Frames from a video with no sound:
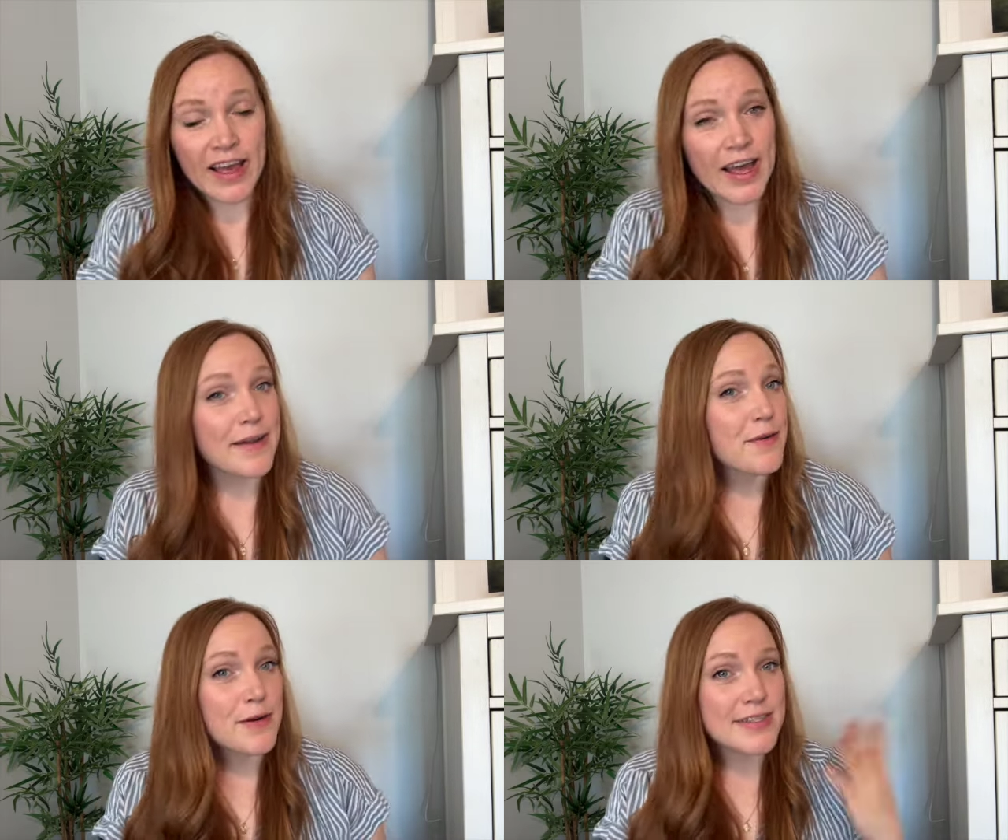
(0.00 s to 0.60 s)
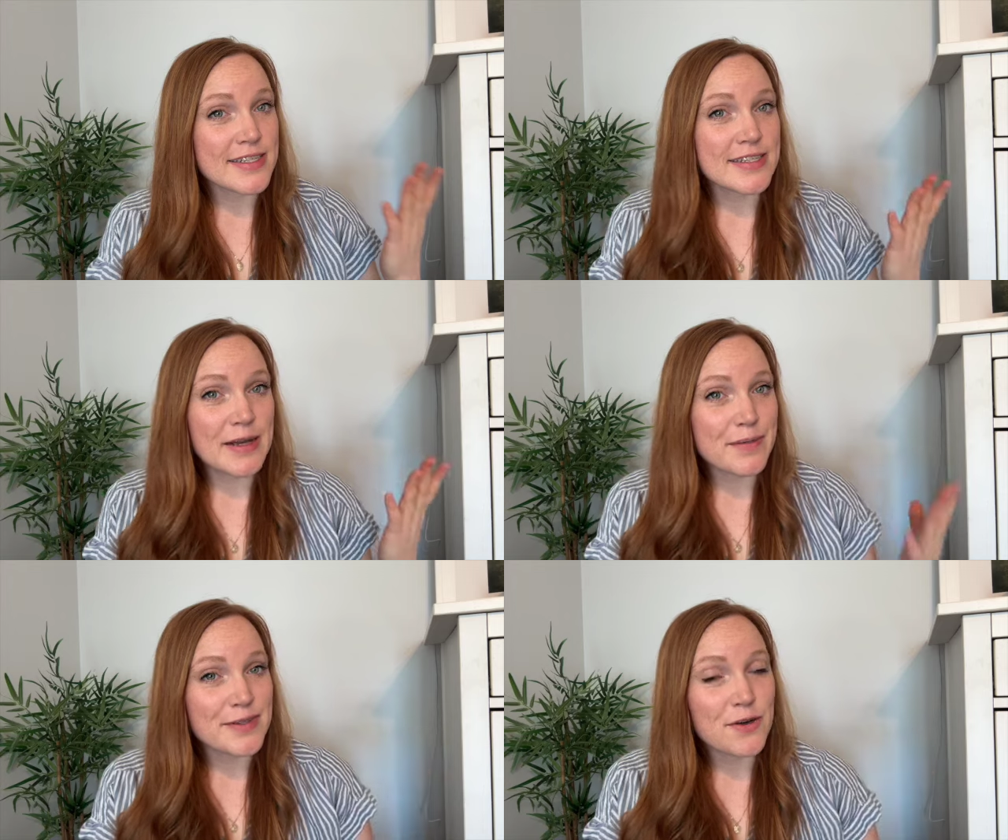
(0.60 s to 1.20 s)
And of course the
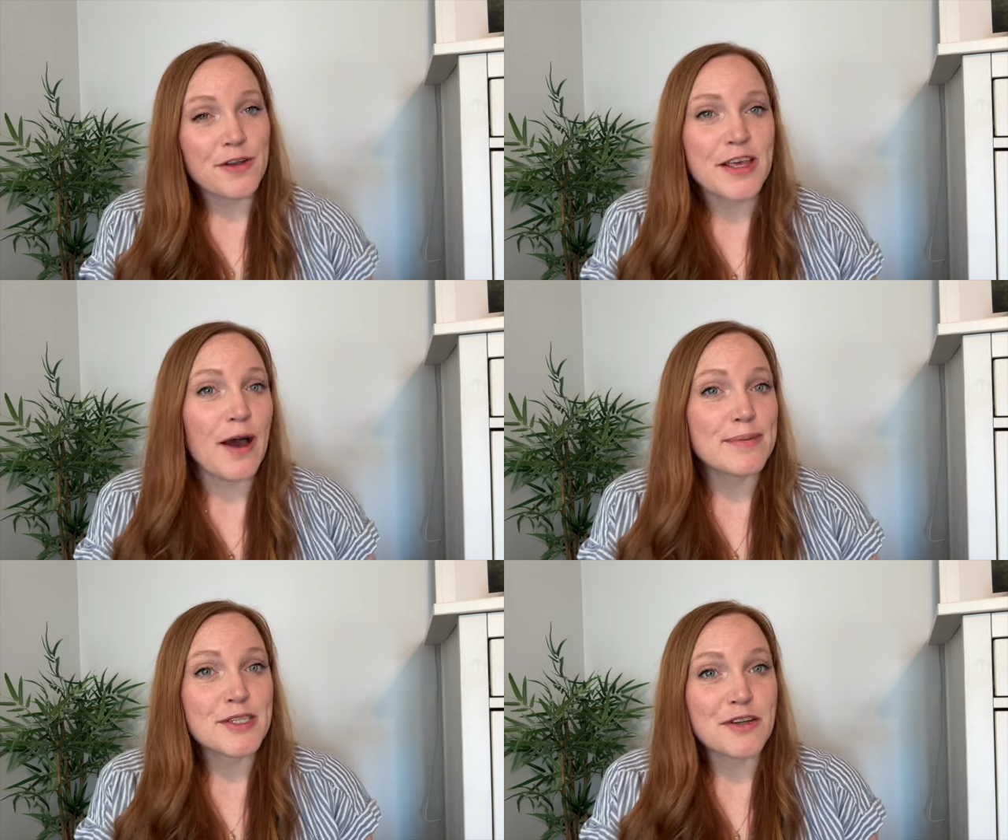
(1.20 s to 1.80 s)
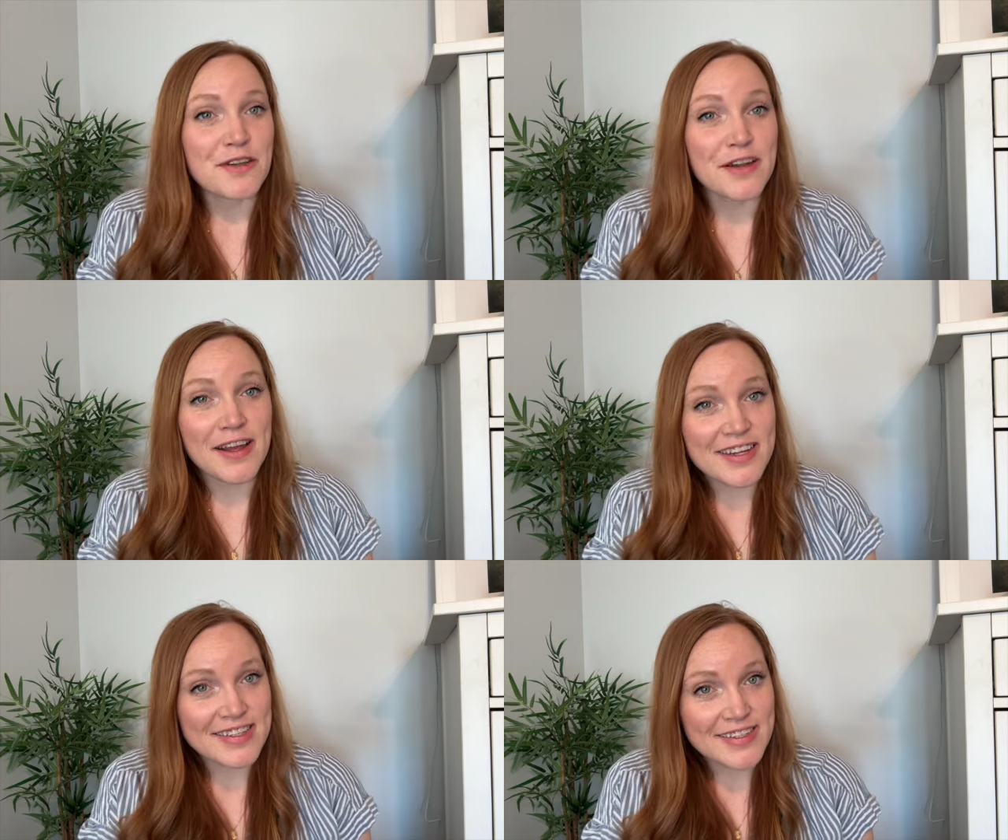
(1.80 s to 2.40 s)
stamp is totally optional,
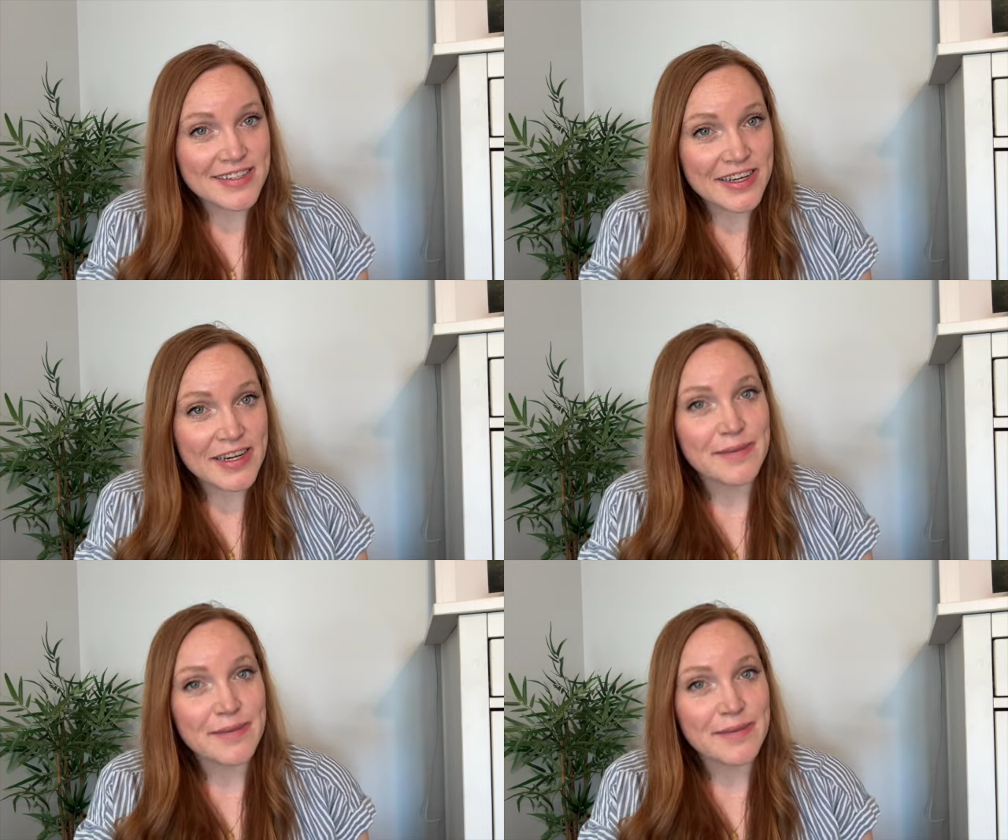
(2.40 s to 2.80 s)
not necessary,